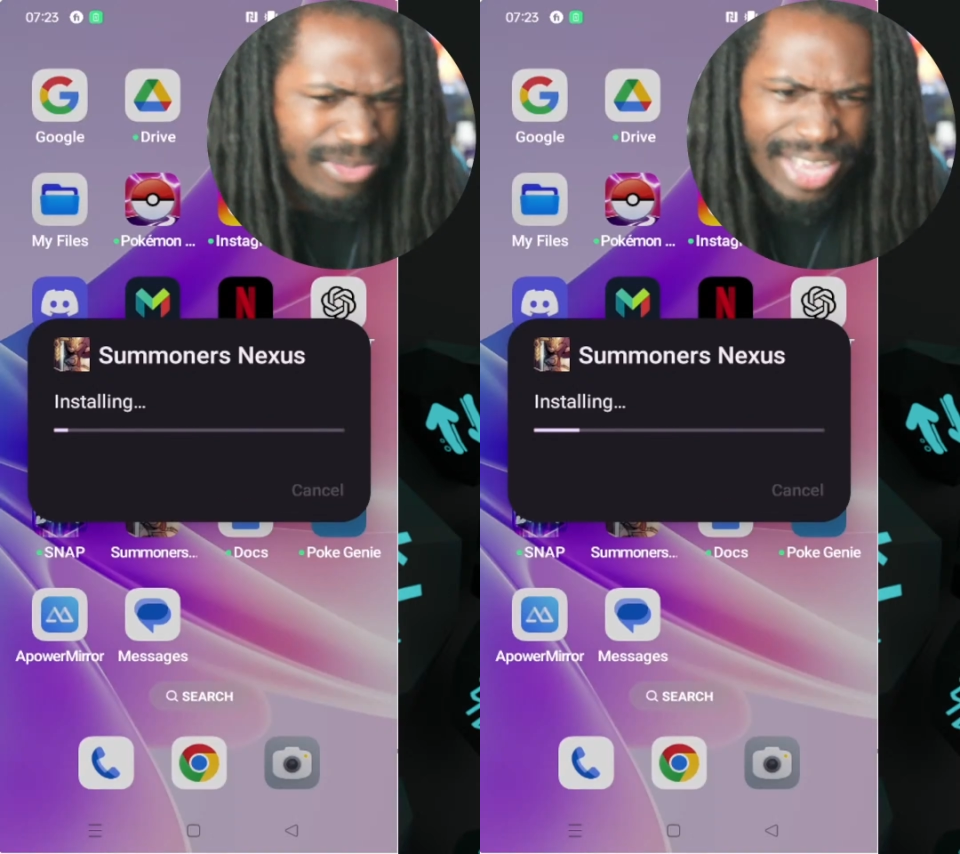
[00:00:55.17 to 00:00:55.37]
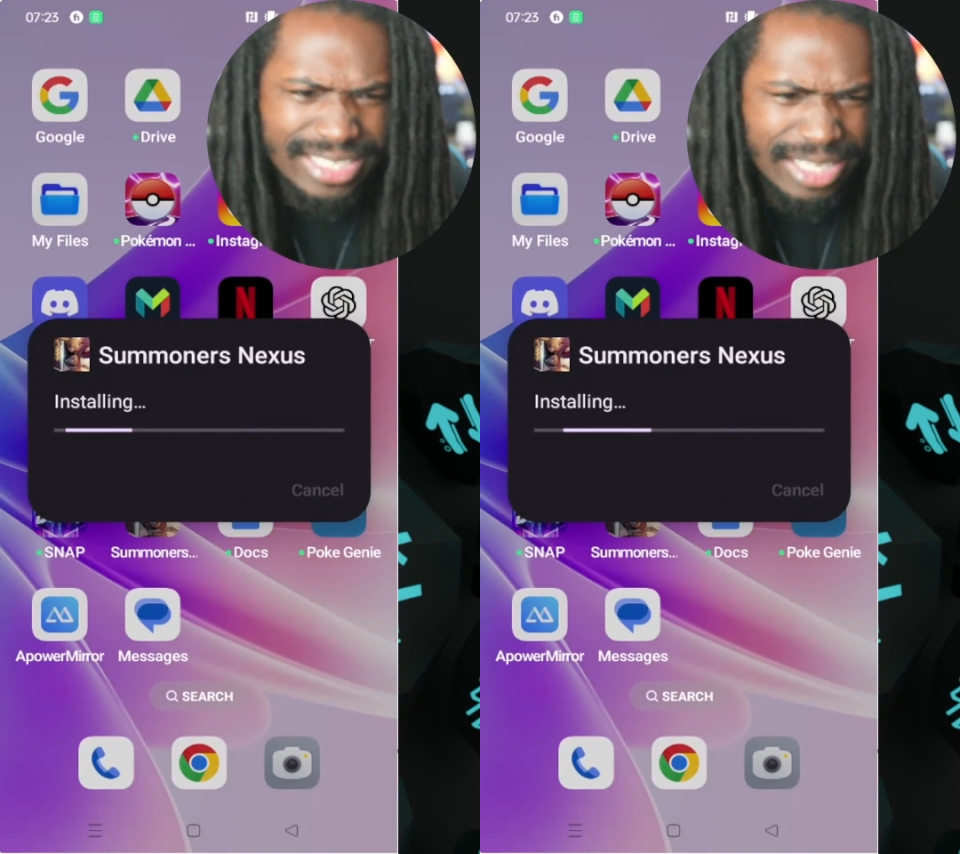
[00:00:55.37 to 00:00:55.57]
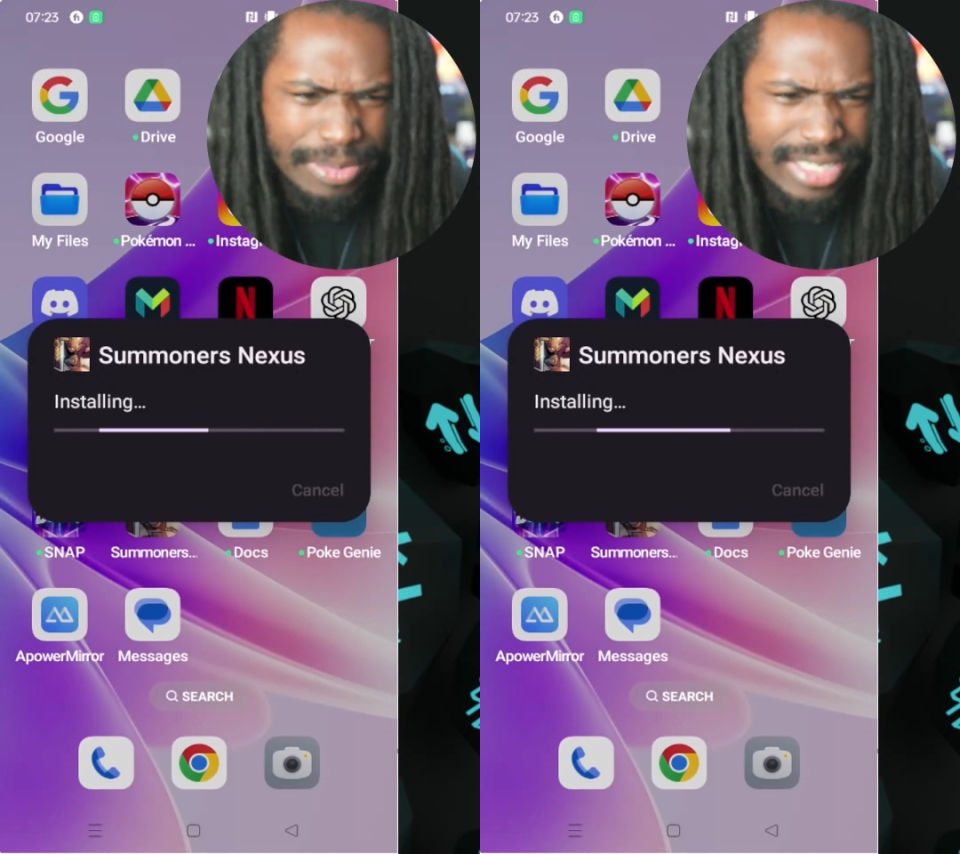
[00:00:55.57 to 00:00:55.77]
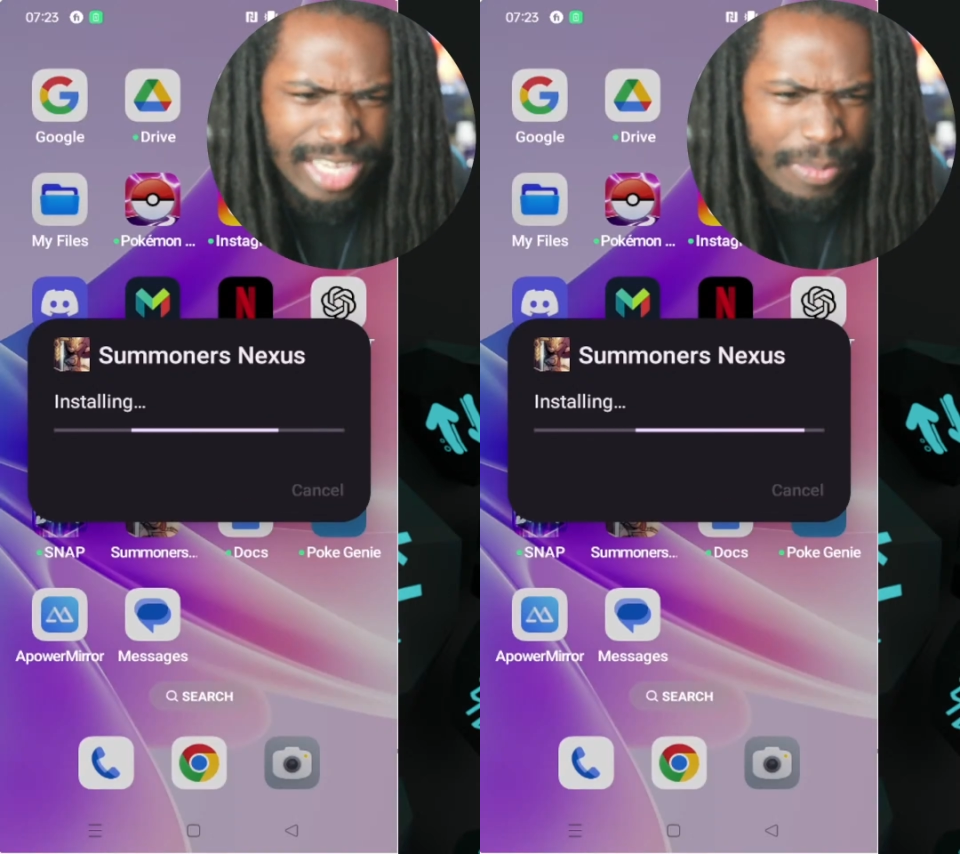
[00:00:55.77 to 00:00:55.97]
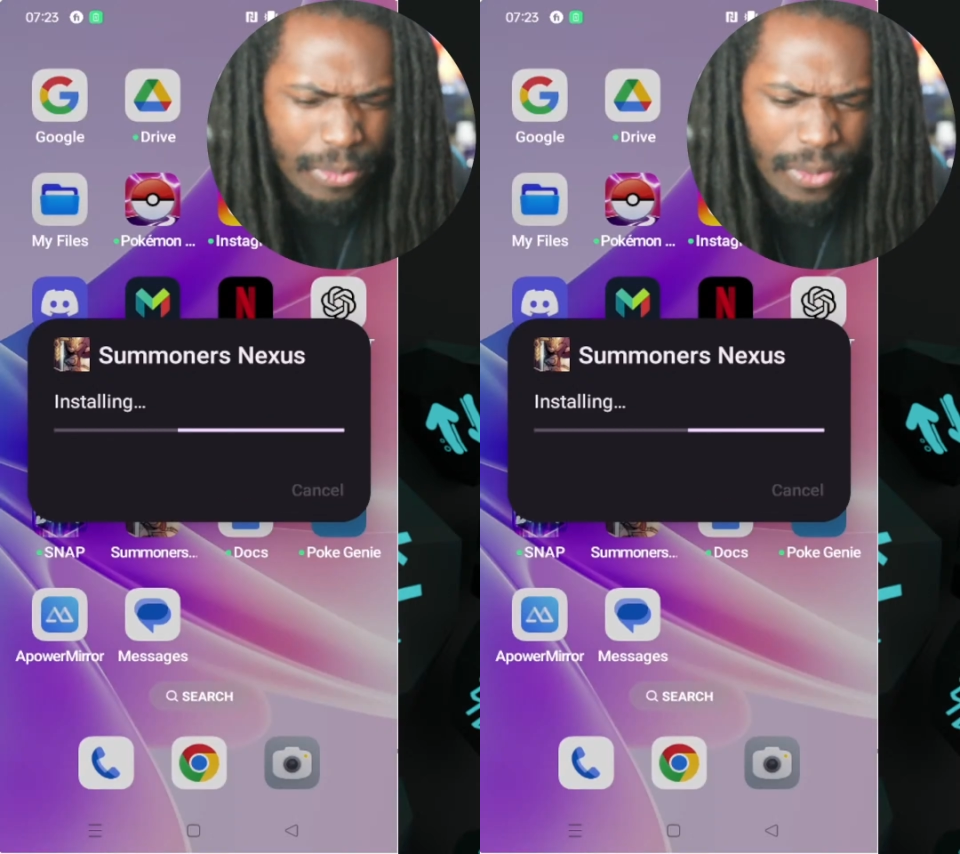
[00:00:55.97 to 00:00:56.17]
Vaseline because
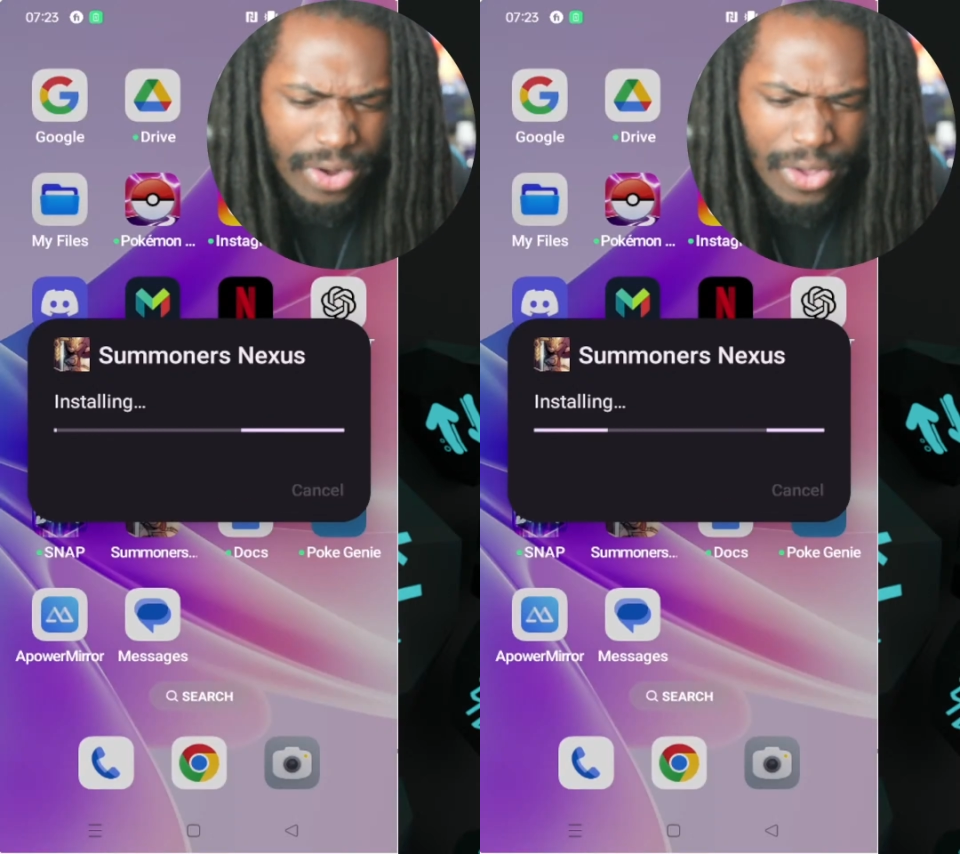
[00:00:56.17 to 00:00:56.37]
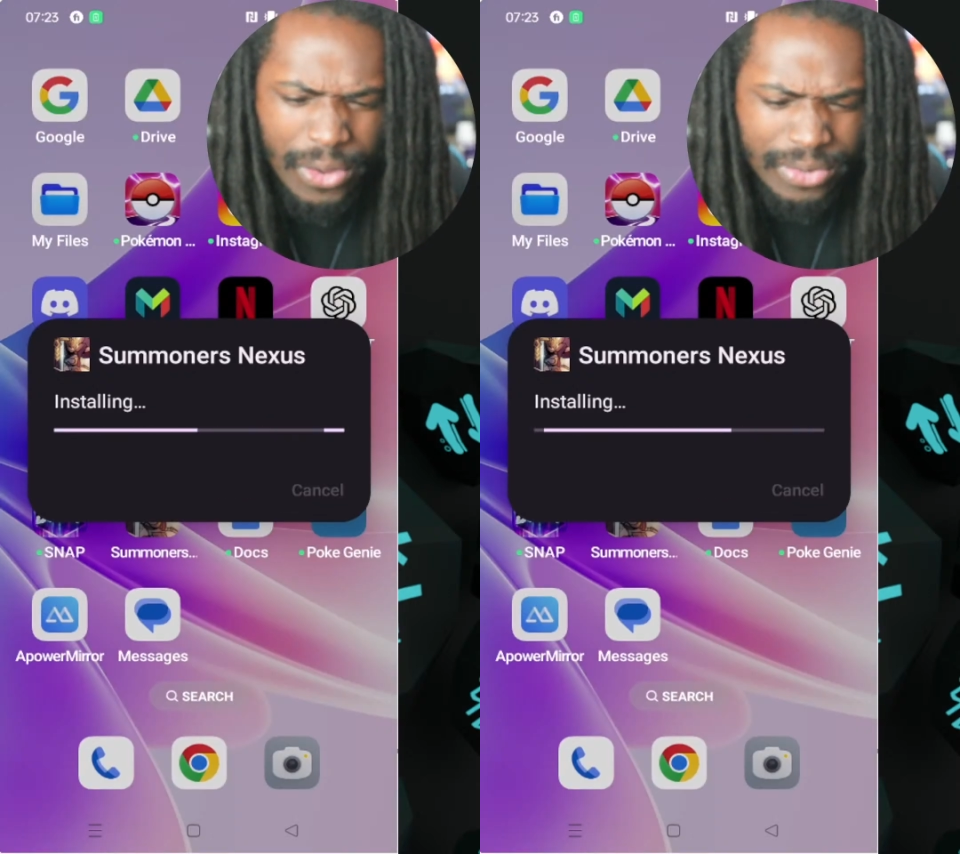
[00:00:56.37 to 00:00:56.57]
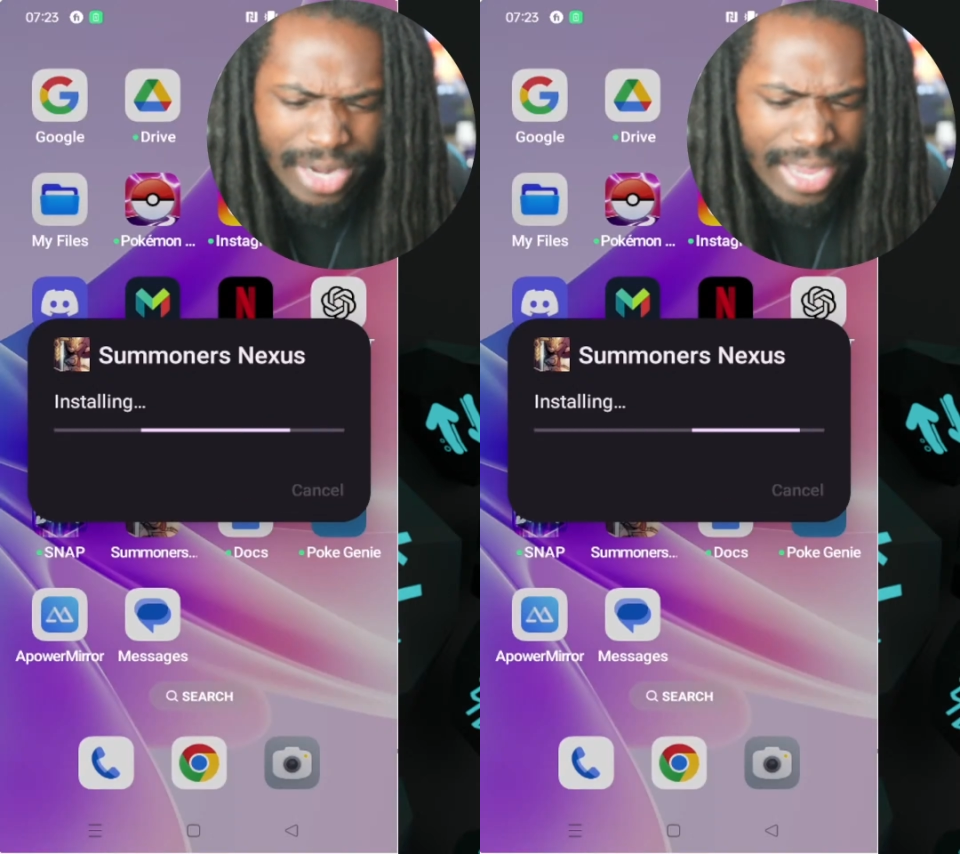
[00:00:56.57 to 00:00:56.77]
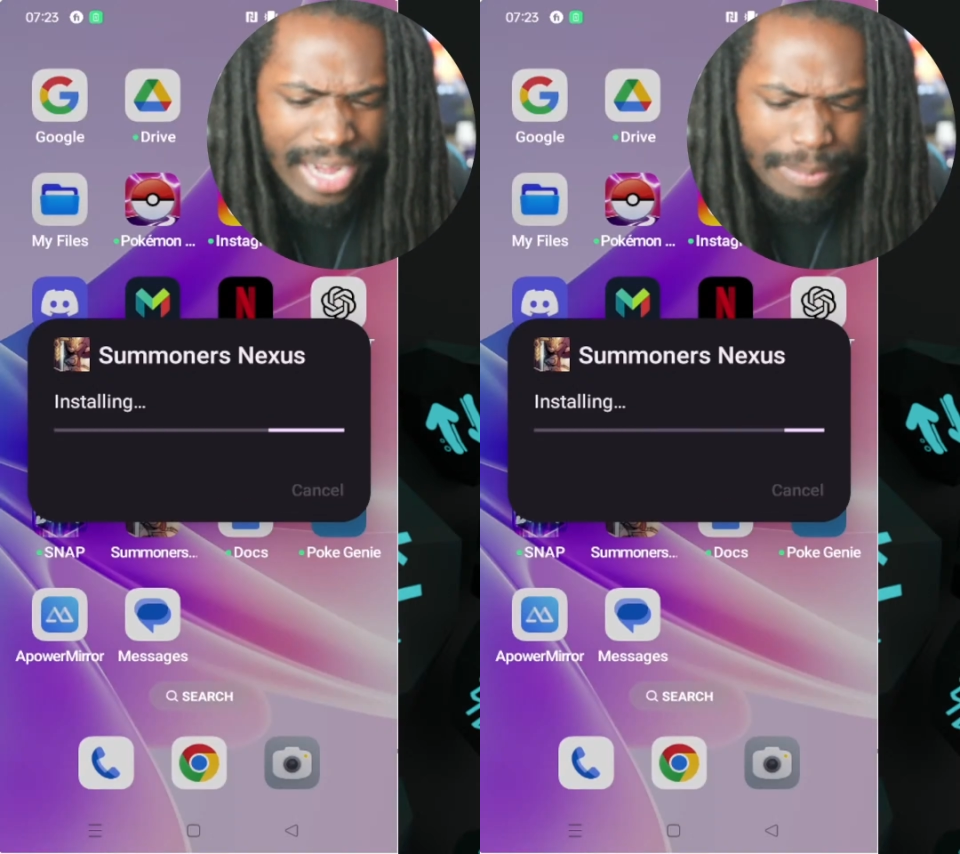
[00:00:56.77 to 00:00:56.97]
I've been working all night